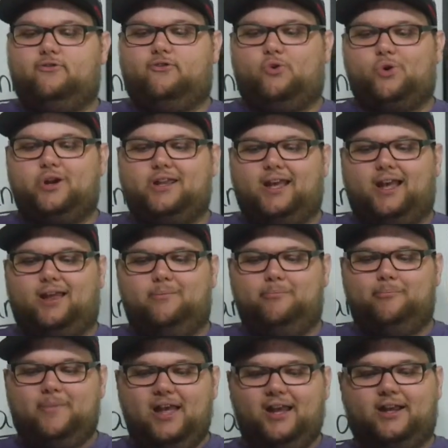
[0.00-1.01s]
for
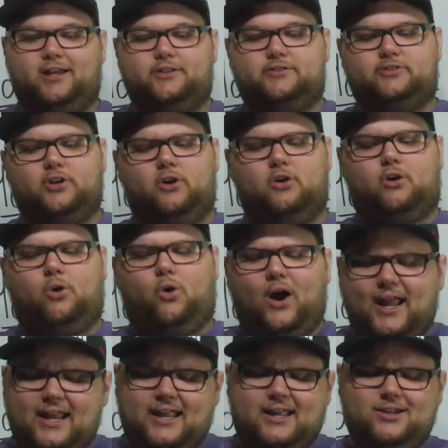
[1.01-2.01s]
Yanmega. So
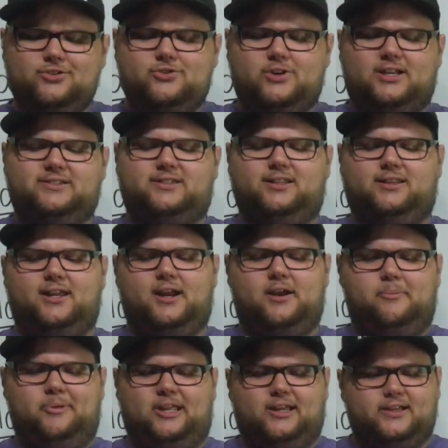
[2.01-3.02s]
quite interesting
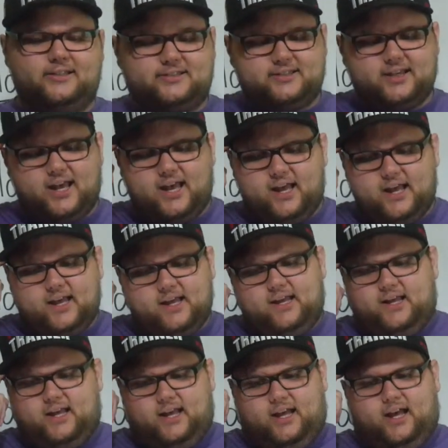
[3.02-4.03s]
there, because
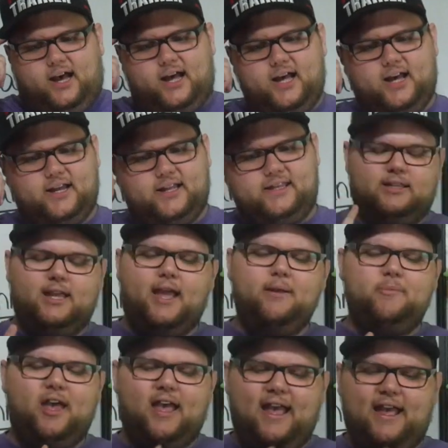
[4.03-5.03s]

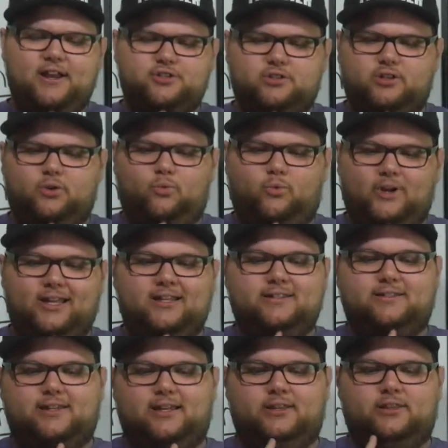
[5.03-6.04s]
Yanma actually
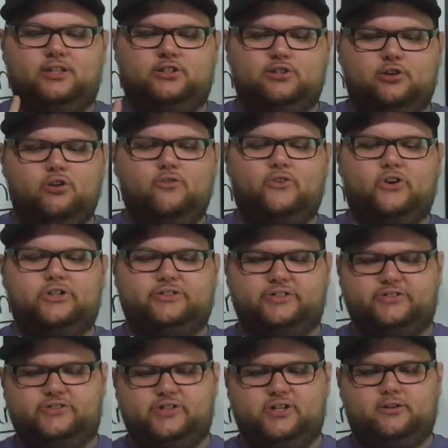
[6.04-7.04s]
wins in the 2
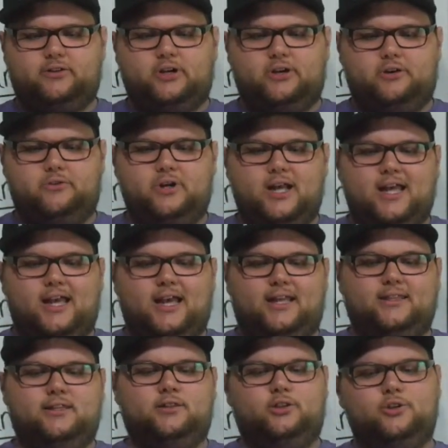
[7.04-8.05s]
versus 0
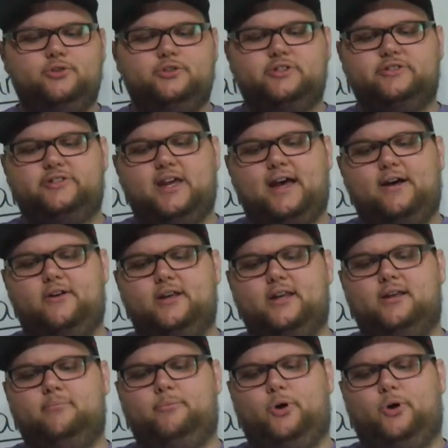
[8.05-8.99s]
and then loses out in